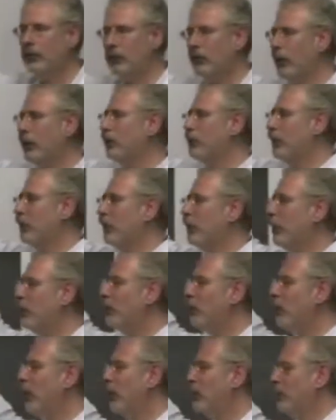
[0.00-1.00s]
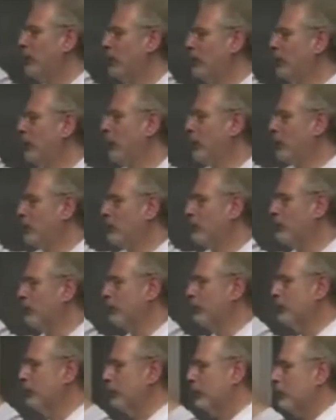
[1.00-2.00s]
Trust me, the whole company parties.
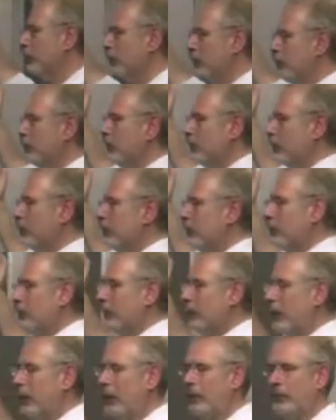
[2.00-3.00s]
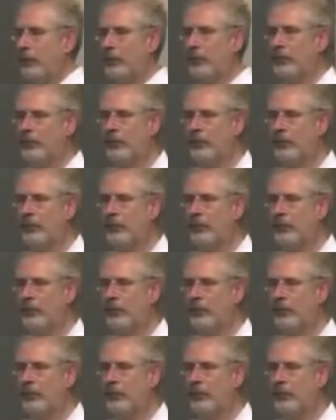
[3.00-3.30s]
Okay?